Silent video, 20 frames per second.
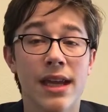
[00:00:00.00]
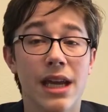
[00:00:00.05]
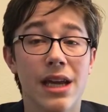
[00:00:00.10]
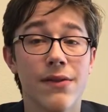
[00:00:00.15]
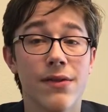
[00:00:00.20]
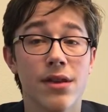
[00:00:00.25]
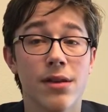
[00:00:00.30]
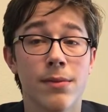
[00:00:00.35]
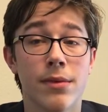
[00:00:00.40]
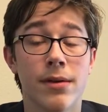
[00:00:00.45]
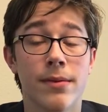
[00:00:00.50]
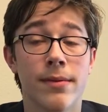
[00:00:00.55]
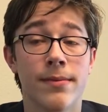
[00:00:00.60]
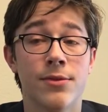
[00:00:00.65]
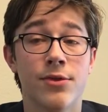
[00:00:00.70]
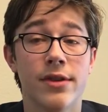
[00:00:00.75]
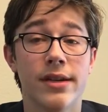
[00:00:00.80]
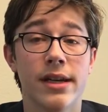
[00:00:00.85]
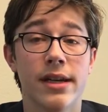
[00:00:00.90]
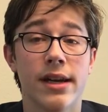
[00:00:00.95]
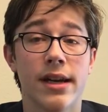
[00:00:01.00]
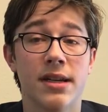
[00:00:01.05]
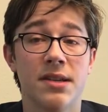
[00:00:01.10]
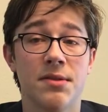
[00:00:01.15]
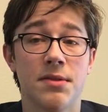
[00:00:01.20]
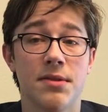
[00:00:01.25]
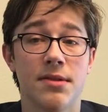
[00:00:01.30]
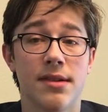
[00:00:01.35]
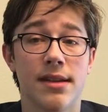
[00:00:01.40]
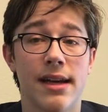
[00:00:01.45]
Even the minimum drinking age
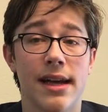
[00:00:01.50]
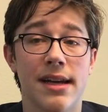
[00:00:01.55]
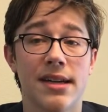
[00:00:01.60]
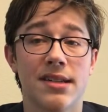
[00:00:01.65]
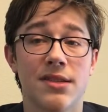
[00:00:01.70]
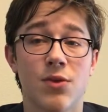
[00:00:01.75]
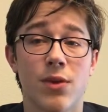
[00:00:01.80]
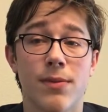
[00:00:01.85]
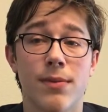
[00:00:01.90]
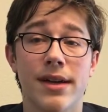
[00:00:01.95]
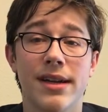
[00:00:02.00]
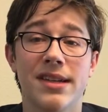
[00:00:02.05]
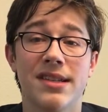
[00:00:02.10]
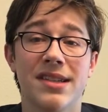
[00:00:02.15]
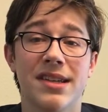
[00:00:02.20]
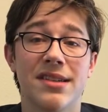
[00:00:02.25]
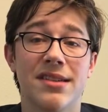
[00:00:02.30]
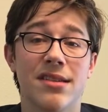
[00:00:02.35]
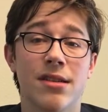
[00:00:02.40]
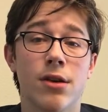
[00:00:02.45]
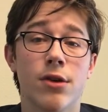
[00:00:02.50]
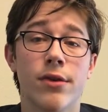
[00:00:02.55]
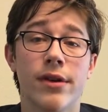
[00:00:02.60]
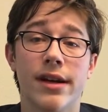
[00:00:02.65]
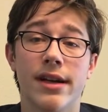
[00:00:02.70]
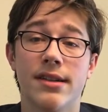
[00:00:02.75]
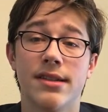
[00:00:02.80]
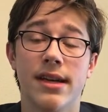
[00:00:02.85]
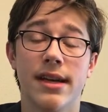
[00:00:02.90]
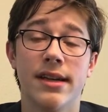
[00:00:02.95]
was relaxed, with many states lowering
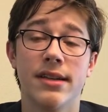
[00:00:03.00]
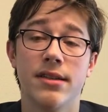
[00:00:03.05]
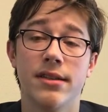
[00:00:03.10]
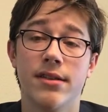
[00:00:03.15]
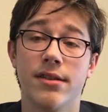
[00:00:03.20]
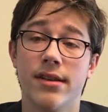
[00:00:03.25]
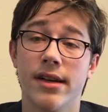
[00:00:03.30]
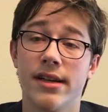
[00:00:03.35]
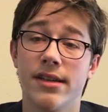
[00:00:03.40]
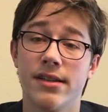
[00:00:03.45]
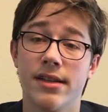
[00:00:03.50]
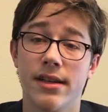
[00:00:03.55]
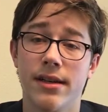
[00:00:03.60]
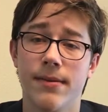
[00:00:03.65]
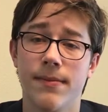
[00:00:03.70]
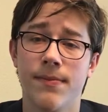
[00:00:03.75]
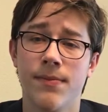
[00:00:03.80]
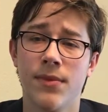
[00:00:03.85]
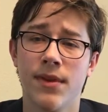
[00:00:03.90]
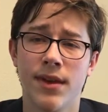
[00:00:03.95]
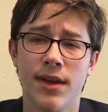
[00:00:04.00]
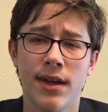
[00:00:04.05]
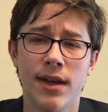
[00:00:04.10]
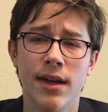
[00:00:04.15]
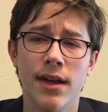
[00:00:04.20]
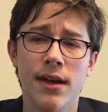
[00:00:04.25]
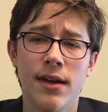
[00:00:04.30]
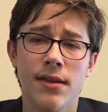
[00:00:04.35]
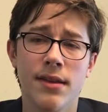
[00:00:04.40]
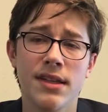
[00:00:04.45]
it to 18 or 19.
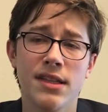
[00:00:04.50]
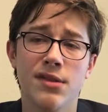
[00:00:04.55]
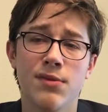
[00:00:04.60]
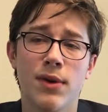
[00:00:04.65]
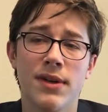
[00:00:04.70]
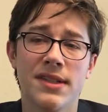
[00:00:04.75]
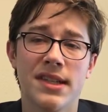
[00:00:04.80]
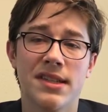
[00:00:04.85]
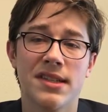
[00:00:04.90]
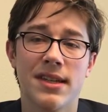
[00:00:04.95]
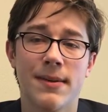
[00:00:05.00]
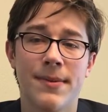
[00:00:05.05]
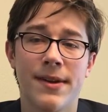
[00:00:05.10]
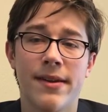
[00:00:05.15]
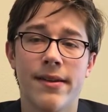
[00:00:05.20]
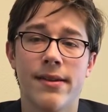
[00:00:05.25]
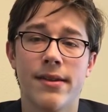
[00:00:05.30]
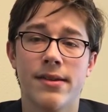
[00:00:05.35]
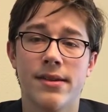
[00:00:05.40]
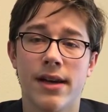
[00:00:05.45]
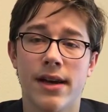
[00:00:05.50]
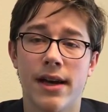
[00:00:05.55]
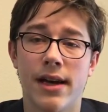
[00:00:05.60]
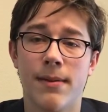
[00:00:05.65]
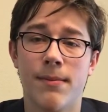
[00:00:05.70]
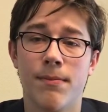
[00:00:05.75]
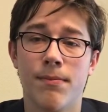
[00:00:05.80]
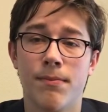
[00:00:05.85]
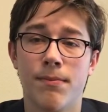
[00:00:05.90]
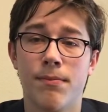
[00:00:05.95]
This was accepted at the
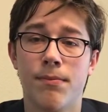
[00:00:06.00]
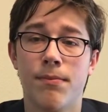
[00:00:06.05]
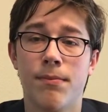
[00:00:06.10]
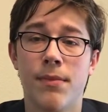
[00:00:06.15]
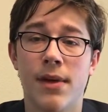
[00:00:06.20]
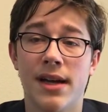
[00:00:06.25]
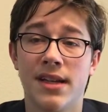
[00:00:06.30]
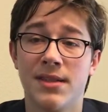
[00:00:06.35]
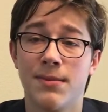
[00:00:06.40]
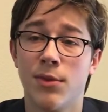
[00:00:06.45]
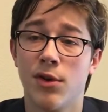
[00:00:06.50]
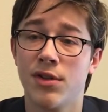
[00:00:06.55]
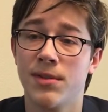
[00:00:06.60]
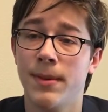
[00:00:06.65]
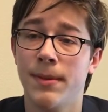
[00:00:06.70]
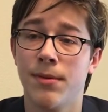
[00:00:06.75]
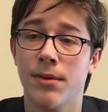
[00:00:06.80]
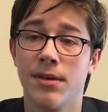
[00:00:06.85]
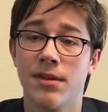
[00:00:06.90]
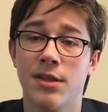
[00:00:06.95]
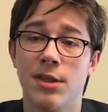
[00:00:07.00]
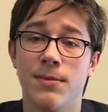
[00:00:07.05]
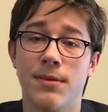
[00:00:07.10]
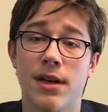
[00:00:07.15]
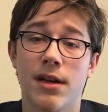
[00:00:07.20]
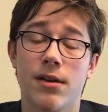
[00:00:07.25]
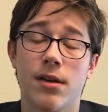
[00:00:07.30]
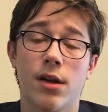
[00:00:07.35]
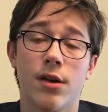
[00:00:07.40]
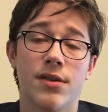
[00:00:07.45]
time, as most people consumed
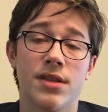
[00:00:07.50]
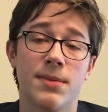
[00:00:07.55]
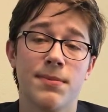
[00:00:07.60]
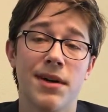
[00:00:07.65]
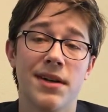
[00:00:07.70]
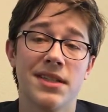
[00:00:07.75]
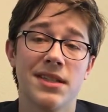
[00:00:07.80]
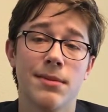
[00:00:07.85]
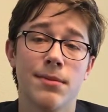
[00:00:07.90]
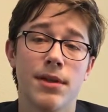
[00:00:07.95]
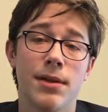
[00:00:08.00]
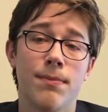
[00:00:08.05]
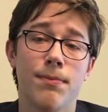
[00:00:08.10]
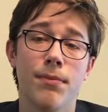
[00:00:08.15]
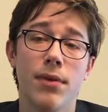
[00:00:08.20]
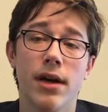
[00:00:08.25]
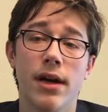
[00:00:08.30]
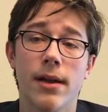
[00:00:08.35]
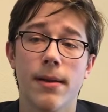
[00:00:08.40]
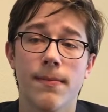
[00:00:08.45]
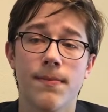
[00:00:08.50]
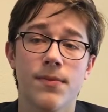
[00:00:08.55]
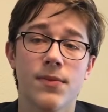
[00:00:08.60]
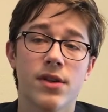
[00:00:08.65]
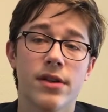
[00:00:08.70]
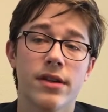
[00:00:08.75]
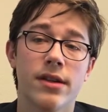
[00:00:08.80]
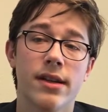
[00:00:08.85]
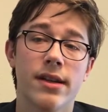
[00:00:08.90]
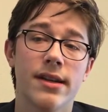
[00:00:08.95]
alcohol responsibly, but
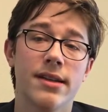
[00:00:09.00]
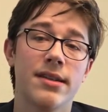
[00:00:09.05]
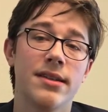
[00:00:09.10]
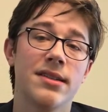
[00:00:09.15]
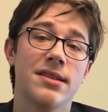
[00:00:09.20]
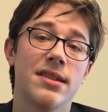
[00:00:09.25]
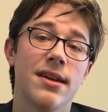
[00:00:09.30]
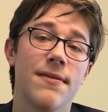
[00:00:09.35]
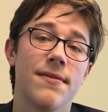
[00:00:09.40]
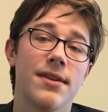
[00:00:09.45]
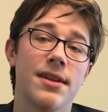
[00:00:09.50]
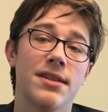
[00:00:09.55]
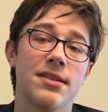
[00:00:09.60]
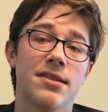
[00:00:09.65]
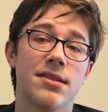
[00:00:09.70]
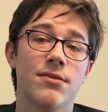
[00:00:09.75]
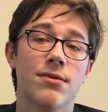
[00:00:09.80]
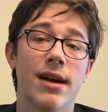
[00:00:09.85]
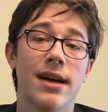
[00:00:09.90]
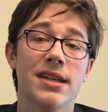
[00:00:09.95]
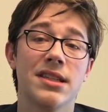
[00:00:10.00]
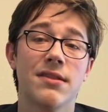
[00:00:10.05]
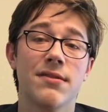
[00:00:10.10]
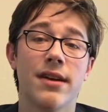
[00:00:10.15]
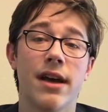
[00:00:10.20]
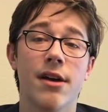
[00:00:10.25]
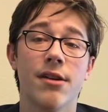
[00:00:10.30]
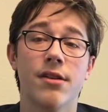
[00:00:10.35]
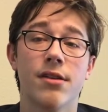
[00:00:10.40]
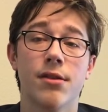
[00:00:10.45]
during the 1970s, the rise of
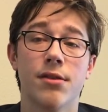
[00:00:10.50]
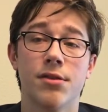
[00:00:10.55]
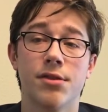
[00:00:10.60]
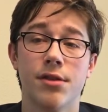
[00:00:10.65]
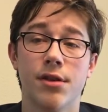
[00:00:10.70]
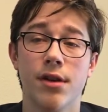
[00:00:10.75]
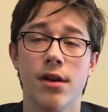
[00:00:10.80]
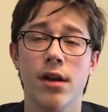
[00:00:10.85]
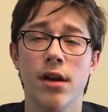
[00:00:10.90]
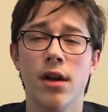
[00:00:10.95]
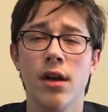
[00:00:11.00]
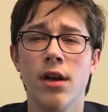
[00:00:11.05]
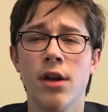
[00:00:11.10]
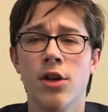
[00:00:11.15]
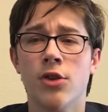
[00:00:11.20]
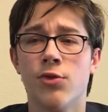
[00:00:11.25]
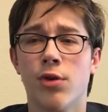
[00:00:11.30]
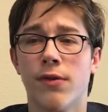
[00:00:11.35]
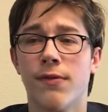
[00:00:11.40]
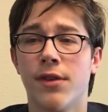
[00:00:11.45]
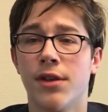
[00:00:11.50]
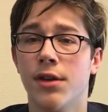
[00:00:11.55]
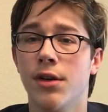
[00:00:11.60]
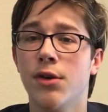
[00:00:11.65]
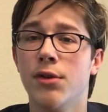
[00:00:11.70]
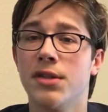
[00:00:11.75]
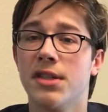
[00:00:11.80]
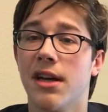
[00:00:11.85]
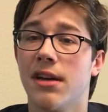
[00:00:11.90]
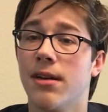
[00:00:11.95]
counterculture drove the
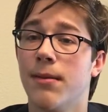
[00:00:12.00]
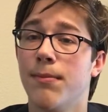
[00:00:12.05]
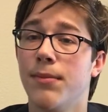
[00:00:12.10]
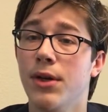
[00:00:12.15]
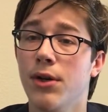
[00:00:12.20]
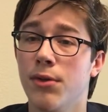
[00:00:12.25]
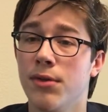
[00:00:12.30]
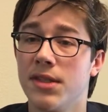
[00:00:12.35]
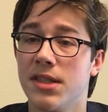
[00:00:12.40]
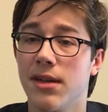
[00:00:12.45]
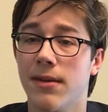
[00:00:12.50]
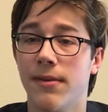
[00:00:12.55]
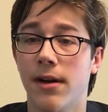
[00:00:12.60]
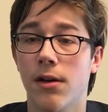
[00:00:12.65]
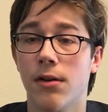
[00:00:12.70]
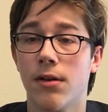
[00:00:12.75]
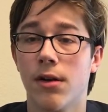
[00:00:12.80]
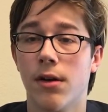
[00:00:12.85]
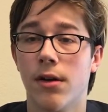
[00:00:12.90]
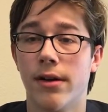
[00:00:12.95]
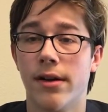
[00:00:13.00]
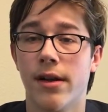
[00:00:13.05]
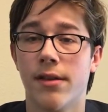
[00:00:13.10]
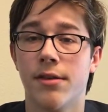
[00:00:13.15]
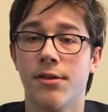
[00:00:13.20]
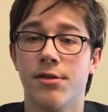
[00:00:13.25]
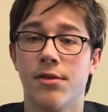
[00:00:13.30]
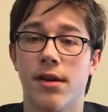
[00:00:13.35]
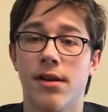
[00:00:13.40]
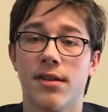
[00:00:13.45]
use and abuse of alcohol and other
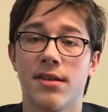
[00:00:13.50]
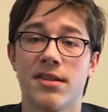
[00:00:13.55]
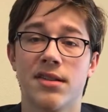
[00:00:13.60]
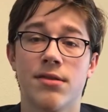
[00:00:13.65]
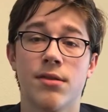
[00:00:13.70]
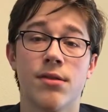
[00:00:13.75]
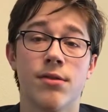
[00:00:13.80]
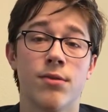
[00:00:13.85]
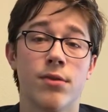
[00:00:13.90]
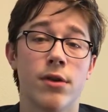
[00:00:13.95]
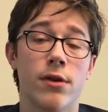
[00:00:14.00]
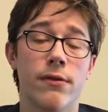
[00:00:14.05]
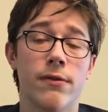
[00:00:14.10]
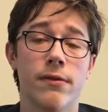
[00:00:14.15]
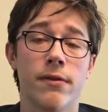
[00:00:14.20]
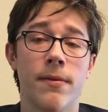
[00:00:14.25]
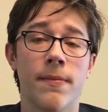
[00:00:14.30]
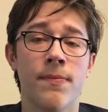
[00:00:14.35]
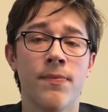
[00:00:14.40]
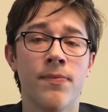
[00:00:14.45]
drugs through the roof.